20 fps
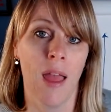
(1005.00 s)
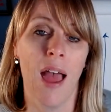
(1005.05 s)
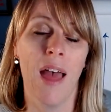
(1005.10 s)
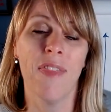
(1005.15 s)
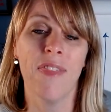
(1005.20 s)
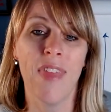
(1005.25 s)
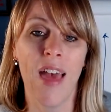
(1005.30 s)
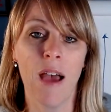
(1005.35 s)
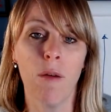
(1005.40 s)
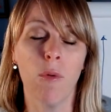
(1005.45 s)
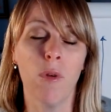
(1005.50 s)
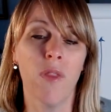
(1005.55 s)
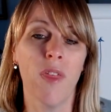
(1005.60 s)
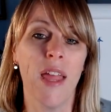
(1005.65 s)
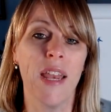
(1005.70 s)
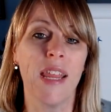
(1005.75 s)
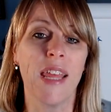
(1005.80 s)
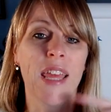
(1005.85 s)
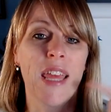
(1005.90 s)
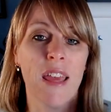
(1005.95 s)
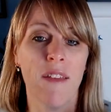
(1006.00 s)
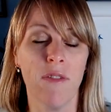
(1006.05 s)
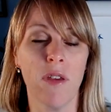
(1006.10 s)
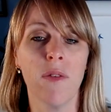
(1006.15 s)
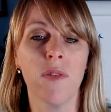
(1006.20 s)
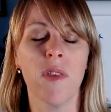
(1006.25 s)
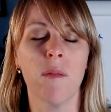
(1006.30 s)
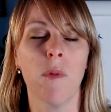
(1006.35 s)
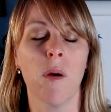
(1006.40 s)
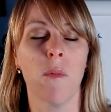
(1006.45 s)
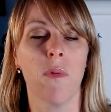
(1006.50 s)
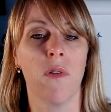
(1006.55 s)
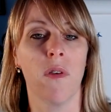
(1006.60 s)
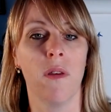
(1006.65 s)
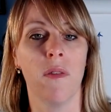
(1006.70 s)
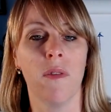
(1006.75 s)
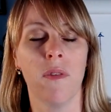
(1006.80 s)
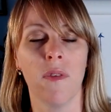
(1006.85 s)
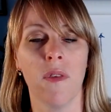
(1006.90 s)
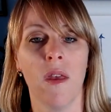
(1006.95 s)
And that will then give you some
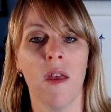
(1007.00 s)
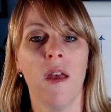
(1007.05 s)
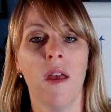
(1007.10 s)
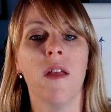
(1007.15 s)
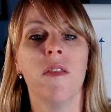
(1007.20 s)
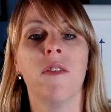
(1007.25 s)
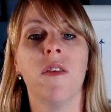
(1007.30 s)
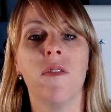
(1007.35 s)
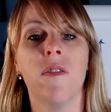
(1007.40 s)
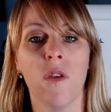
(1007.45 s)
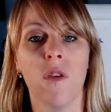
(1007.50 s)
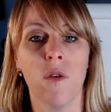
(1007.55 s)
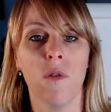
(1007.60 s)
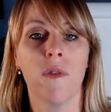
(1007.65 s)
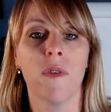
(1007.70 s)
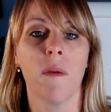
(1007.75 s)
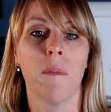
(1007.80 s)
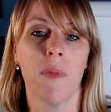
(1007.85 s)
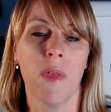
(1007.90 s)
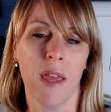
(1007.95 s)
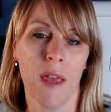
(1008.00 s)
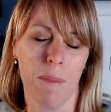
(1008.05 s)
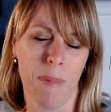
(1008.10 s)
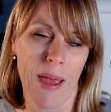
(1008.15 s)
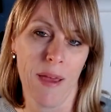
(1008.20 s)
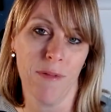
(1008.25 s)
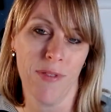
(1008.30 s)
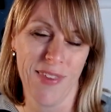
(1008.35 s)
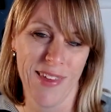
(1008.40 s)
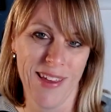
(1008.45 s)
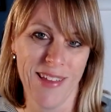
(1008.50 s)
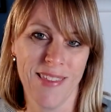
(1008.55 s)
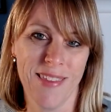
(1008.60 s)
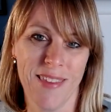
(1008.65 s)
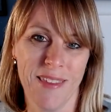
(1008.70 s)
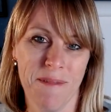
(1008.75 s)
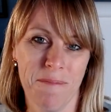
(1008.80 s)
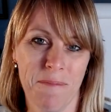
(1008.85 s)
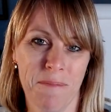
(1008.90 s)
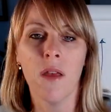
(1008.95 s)
options to do something about
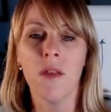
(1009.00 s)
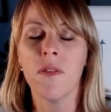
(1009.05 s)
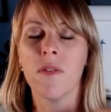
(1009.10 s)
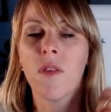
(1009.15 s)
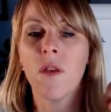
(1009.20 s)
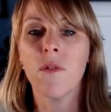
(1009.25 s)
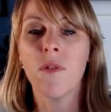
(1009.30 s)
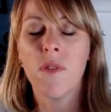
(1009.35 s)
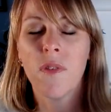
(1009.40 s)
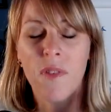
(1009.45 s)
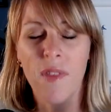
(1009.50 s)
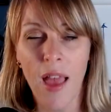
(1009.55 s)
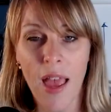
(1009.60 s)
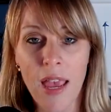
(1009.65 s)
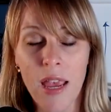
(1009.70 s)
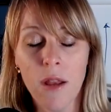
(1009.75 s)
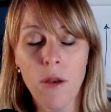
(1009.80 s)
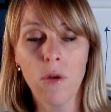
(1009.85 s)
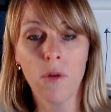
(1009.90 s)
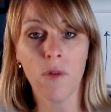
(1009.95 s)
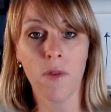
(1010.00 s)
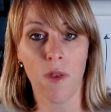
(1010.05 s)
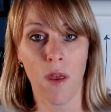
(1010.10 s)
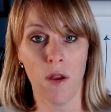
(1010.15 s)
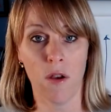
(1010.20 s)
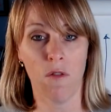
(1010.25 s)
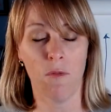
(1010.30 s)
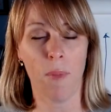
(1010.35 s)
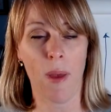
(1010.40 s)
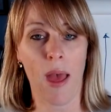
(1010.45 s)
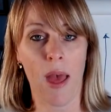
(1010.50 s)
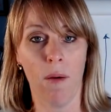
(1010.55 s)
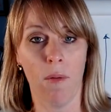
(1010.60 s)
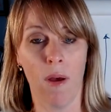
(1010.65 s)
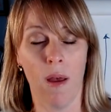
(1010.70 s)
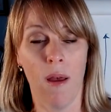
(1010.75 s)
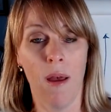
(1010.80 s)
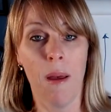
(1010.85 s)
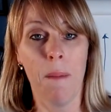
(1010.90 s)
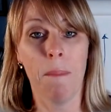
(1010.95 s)
it. So stay in your zone of
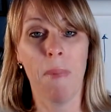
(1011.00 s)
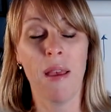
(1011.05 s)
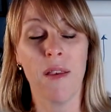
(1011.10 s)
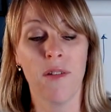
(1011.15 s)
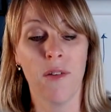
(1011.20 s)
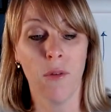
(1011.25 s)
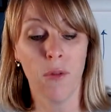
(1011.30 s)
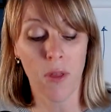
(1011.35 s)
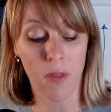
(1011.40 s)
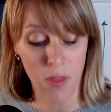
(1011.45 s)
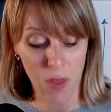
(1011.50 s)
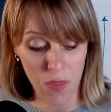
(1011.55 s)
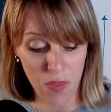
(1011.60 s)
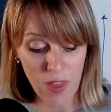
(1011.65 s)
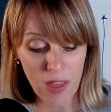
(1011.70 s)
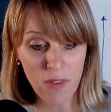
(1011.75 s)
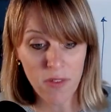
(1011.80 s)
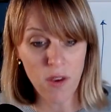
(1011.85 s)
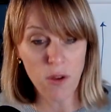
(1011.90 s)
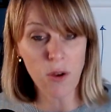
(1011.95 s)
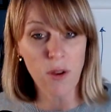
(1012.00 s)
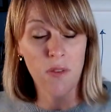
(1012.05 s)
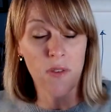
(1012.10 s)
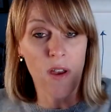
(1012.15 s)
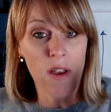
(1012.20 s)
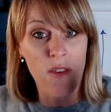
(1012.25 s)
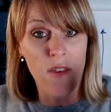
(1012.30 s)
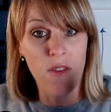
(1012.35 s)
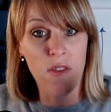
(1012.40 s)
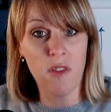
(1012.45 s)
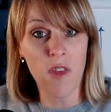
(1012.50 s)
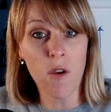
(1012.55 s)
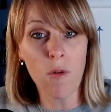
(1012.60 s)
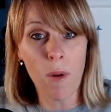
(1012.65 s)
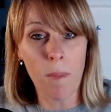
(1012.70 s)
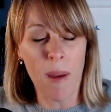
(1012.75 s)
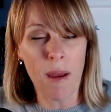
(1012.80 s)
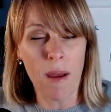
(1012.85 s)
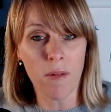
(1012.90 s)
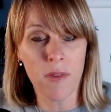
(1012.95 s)
power. Make sure that the things you decide to do
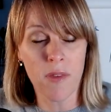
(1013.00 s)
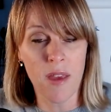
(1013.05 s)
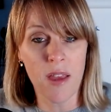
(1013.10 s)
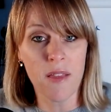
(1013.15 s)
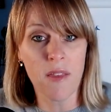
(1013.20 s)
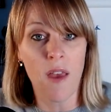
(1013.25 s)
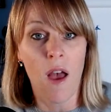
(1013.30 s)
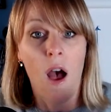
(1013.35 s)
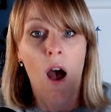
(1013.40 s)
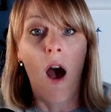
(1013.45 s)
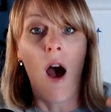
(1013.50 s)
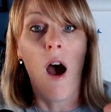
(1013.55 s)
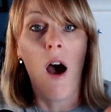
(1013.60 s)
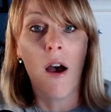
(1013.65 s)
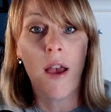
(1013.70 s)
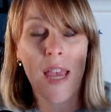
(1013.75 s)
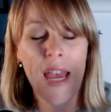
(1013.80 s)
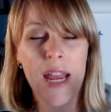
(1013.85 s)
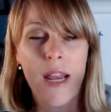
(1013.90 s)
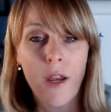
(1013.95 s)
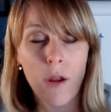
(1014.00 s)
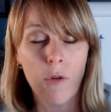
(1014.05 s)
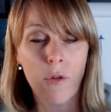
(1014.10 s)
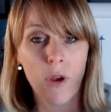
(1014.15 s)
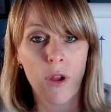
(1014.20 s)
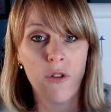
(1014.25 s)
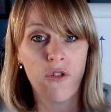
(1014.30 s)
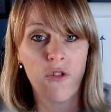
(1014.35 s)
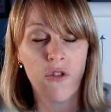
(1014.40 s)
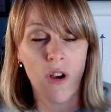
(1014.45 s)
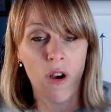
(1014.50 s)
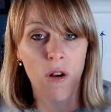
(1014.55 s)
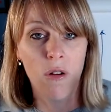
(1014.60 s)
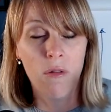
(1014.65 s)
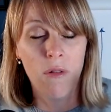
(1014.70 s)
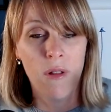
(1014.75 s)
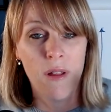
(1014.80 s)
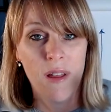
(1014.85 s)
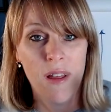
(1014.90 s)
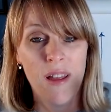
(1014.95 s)
about it are in your
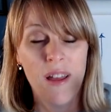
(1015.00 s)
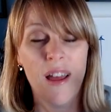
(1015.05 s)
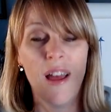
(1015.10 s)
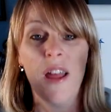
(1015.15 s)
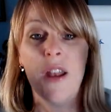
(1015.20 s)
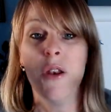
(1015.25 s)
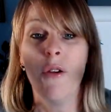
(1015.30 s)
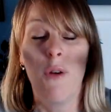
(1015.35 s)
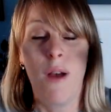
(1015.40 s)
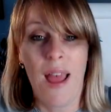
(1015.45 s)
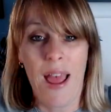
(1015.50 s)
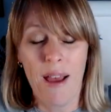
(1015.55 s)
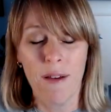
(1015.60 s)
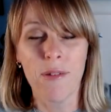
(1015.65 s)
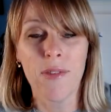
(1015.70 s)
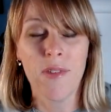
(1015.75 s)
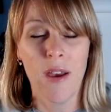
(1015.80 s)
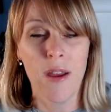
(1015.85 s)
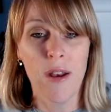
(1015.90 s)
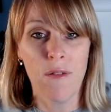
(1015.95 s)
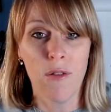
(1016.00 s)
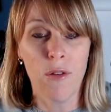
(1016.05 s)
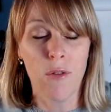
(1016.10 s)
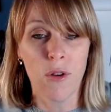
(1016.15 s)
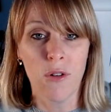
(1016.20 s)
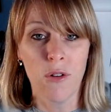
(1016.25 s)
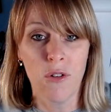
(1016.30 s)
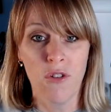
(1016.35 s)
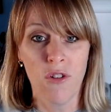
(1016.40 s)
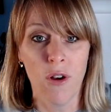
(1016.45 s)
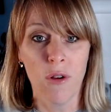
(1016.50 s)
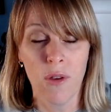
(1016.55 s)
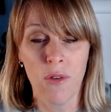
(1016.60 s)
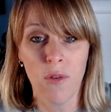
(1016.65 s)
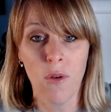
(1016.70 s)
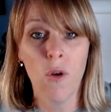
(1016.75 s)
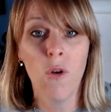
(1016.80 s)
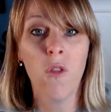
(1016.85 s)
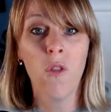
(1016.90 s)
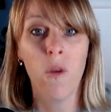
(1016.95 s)
control, not outside of your control. Because
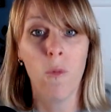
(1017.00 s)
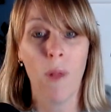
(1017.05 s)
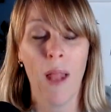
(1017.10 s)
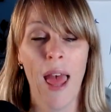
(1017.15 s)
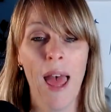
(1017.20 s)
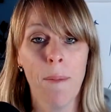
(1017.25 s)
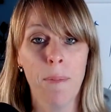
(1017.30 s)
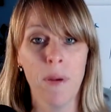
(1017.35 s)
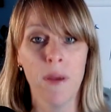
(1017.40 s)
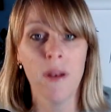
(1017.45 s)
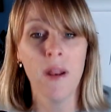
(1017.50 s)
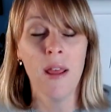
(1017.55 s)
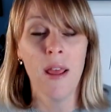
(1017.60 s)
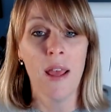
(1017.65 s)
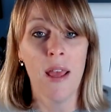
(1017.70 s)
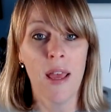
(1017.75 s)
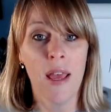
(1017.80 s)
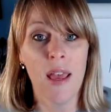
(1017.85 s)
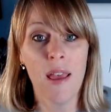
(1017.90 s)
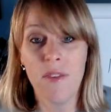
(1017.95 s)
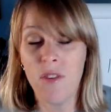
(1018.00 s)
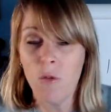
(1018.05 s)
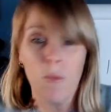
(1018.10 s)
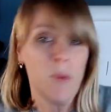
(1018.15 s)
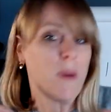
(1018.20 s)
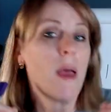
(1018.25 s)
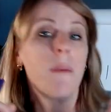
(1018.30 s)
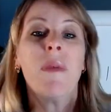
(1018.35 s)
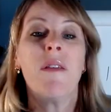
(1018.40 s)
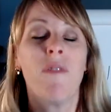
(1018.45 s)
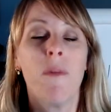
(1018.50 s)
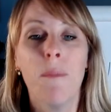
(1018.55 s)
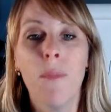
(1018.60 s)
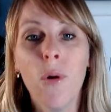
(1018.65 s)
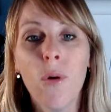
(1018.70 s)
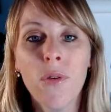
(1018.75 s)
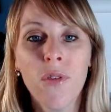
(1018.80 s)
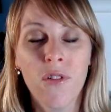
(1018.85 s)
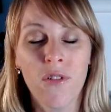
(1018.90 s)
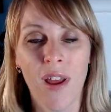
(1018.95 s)
all that will happen is you'll become even
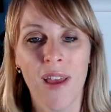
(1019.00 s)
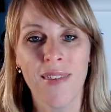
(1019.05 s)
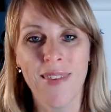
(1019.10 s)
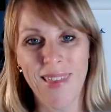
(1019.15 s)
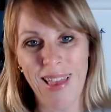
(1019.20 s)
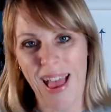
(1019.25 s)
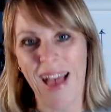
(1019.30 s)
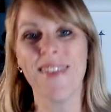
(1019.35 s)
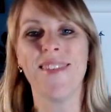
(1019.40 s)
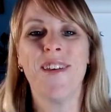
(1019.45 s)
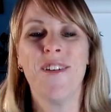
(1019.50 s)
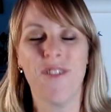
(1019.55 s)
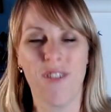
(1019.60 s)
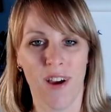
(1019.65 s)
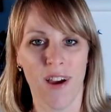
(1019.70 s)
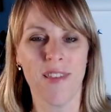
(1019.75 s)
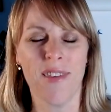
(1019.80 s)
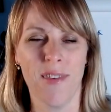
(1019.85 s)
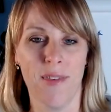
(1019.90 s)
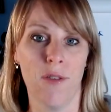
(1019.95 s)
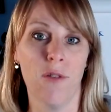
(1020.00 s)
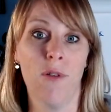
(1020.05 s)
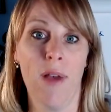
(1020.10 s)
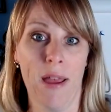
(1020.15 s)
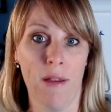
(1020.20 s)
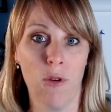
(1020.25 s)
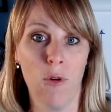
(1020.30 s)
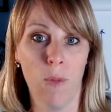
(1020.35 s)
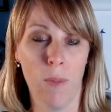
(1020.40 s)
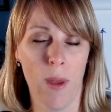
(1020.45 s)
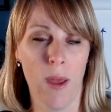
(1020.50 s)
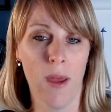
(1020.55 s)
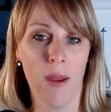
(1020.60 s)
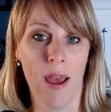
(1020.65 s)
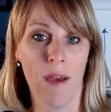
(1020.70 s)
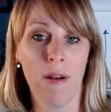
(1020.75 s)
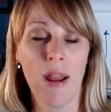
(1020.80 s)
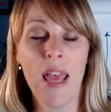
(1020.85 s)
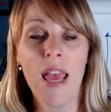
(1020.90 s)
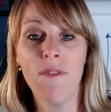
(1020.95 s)
more stressed as you try to sort out your
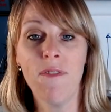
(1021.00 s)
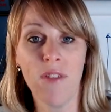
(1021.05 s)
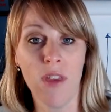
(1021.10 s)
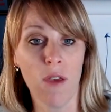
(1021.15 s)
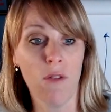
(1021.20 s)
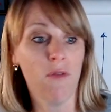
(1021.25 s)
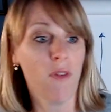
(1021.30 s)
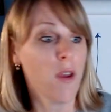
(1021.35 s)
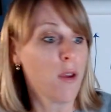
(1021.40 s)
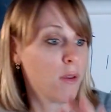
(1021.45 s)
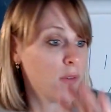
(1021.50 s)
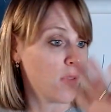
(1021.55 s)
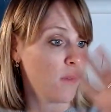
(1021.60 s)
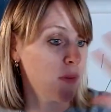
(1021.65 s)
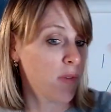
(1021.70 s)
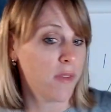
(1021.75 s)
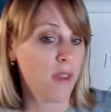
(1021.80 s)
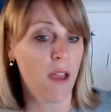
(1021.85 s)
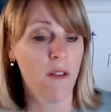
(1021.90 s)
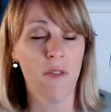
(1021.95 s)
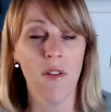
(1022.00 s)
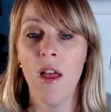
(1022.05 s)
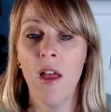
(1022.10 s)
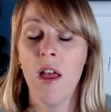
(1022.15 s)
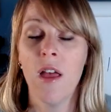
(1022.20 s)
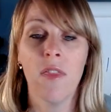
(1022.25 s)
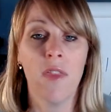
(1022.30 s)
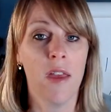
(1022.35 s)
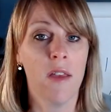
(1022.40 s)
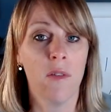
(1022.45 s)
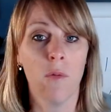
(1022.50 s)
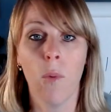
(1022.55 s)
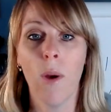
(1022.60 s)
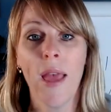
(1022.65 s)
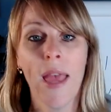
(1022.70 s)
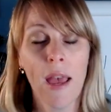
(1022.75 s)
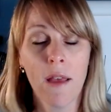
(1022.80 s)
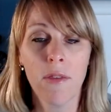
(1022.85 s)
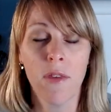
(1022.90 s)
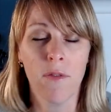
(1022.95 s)
burnout if you focus on stuff that is
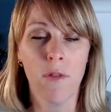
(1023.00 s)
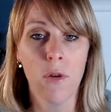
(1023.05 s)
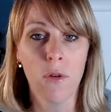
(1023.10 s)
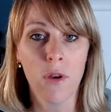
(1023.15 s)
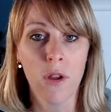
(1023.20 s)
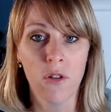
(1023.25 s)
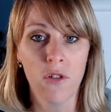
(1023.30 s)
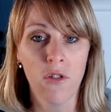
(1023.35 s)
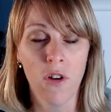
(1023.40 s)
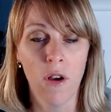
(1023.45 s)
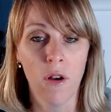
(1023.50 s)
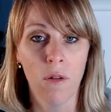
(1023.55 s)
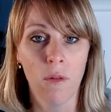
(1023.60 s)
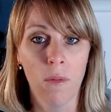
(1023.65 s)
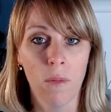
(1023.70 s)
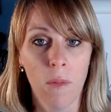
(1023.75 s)
way out of your control,